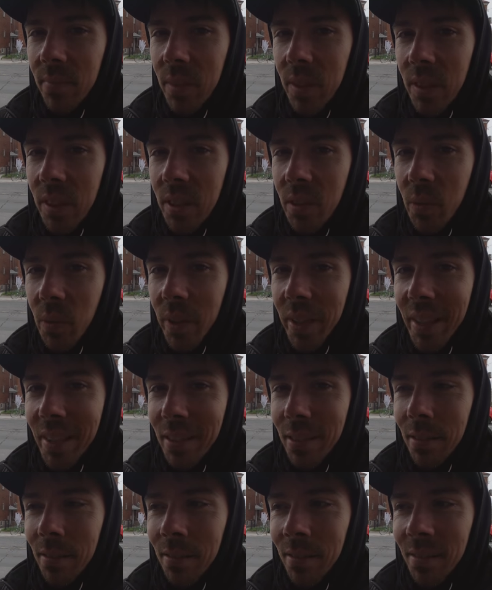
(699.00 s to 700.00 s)
We're just
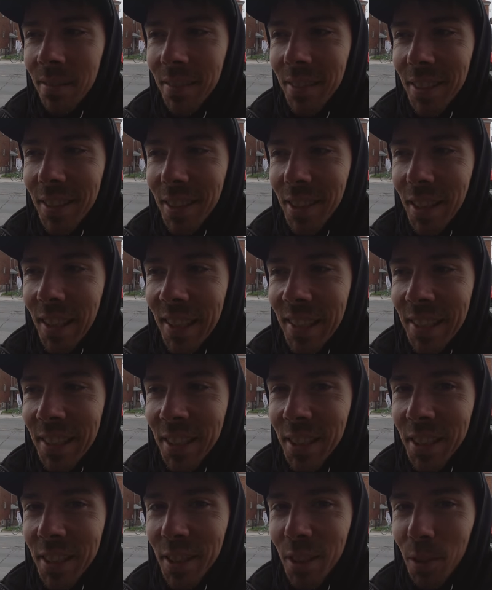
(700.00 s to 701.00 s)
waiting in
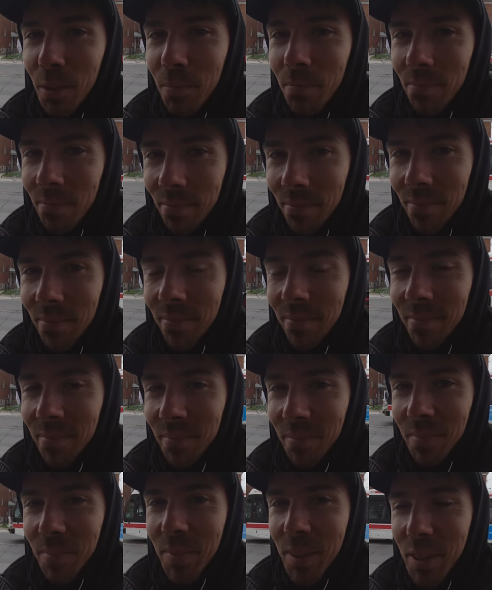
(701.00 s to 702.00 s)
line here.
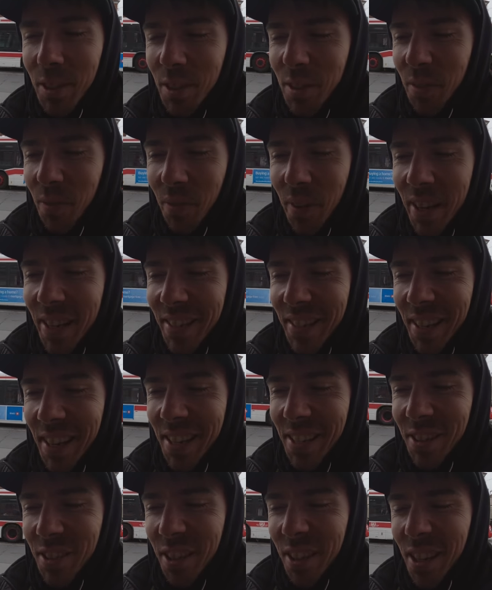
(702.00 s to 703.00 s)
This is
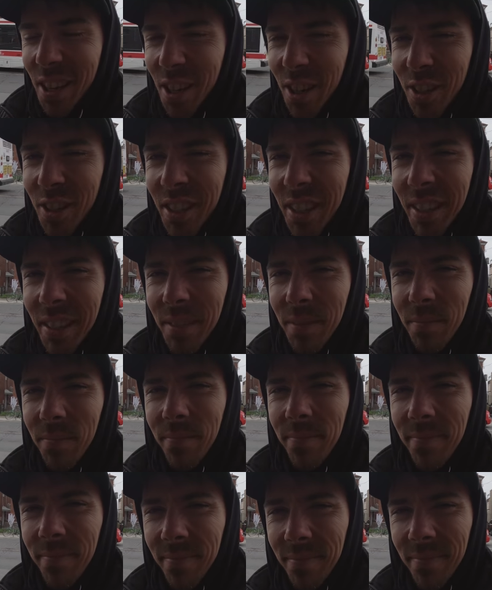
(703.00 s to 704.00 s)
fantastic content.
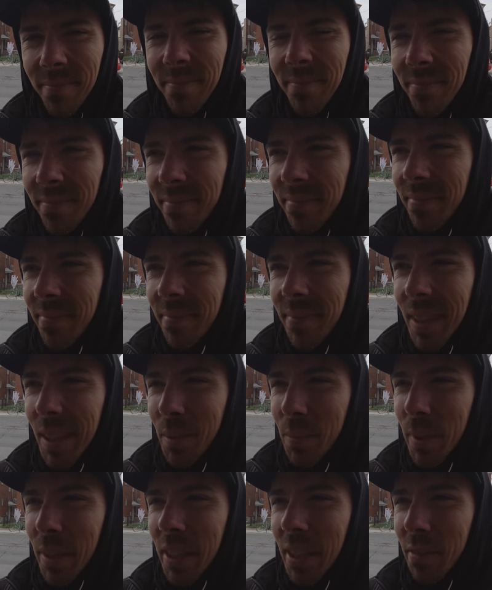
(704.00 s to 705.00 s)

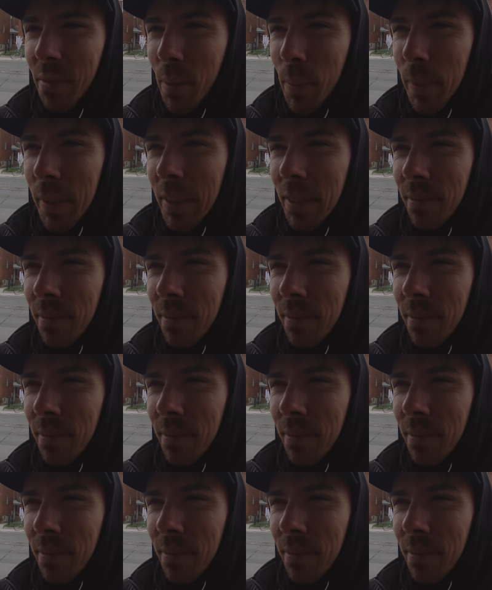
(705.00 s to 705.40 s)
Unbelievable.